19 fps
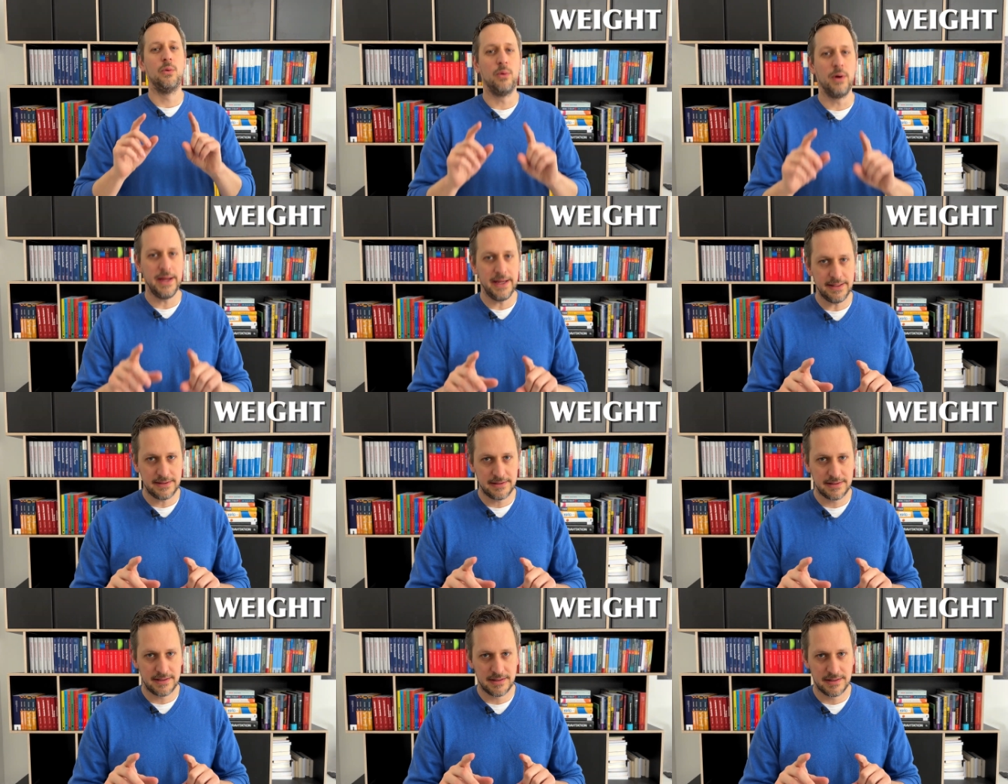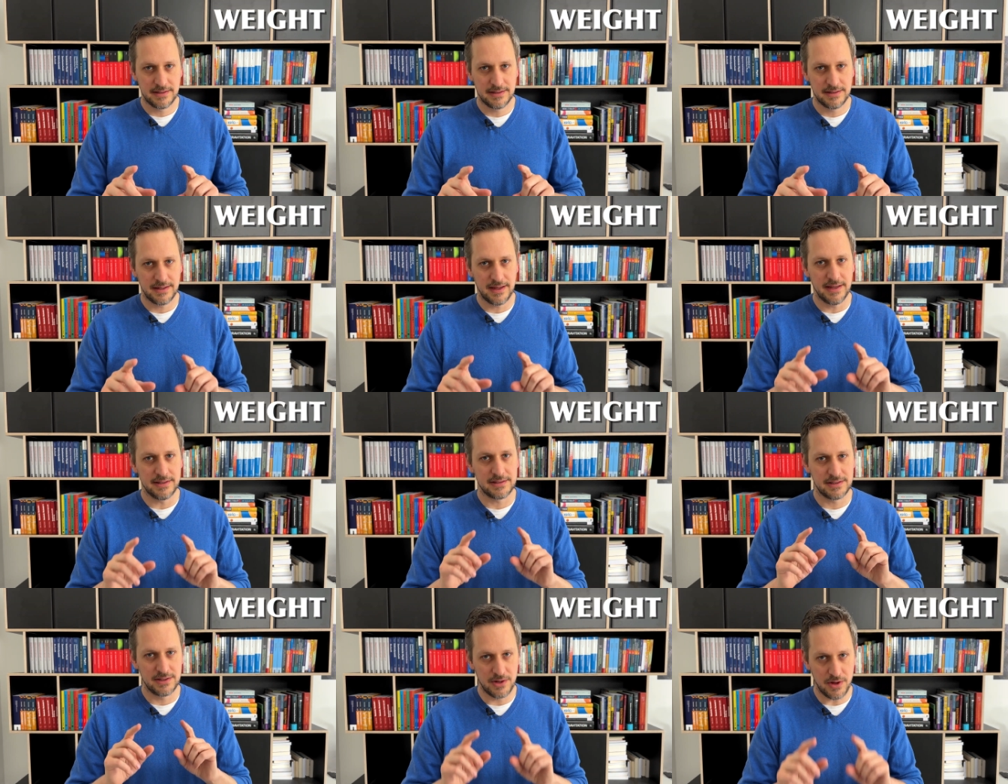Weight
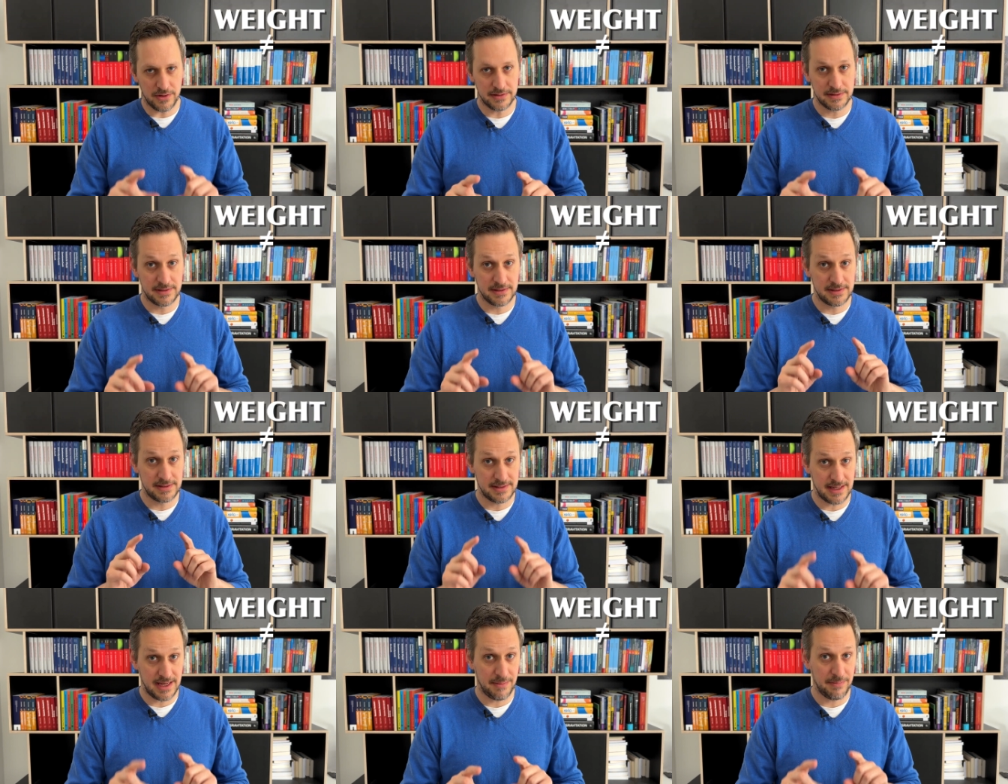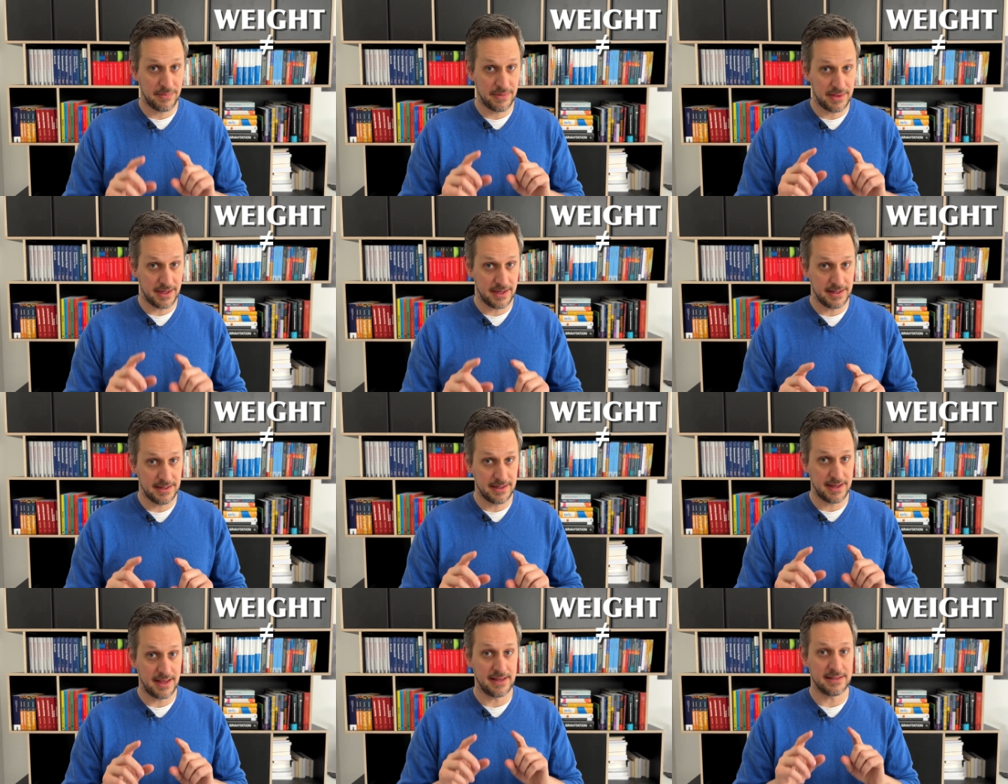is not the same
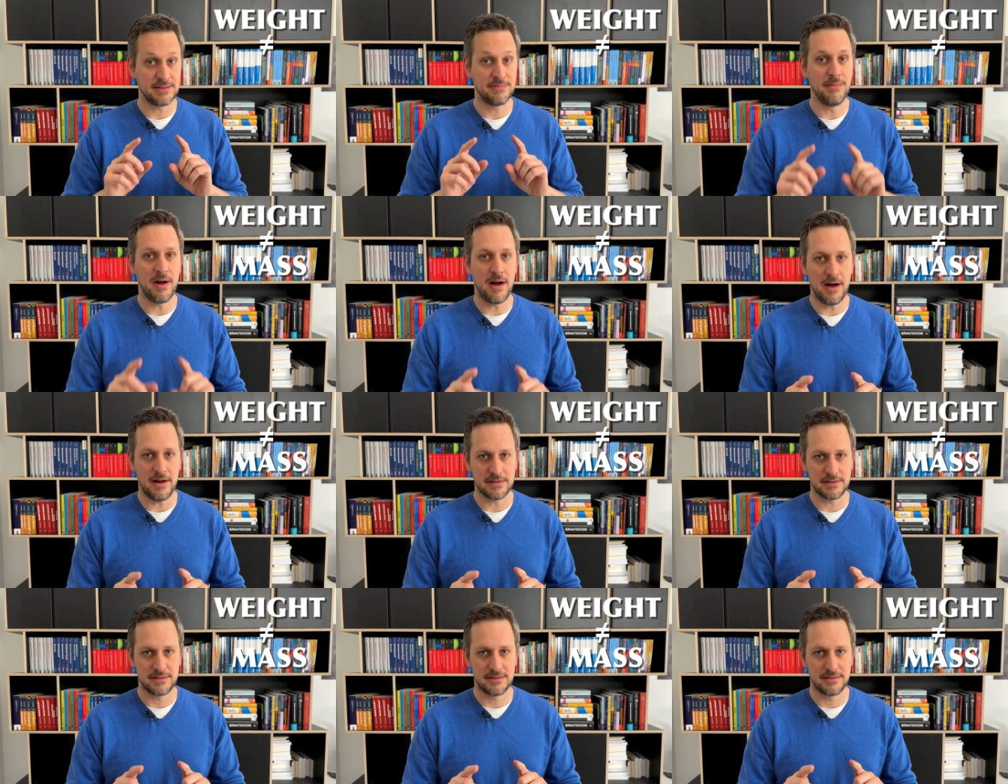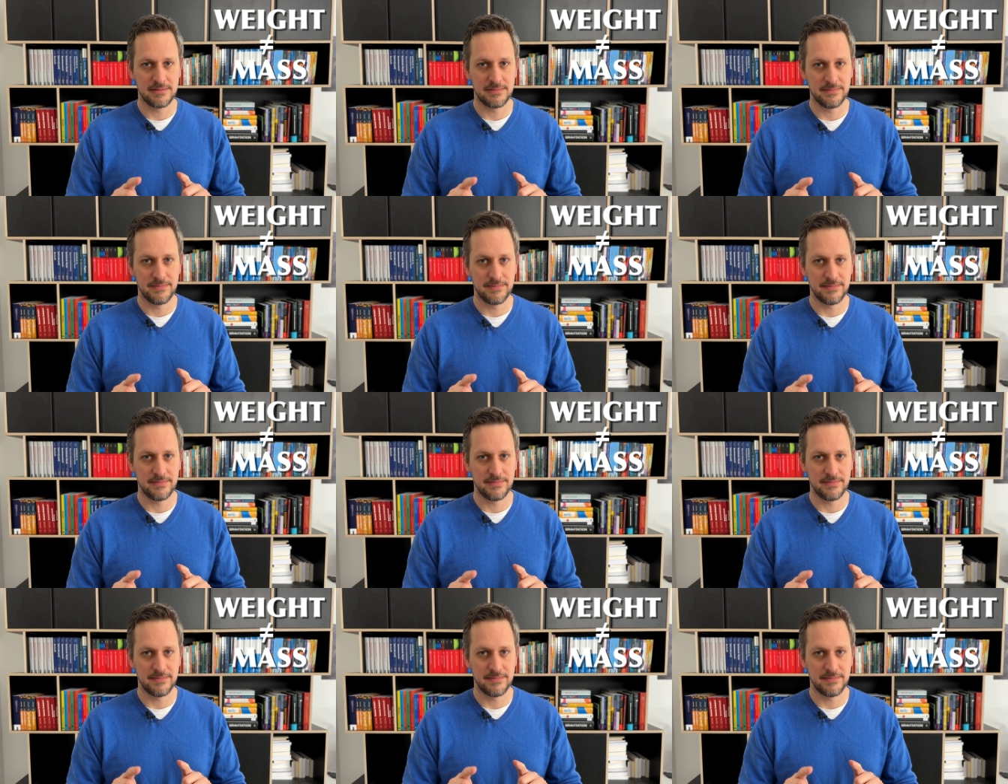thing as mass.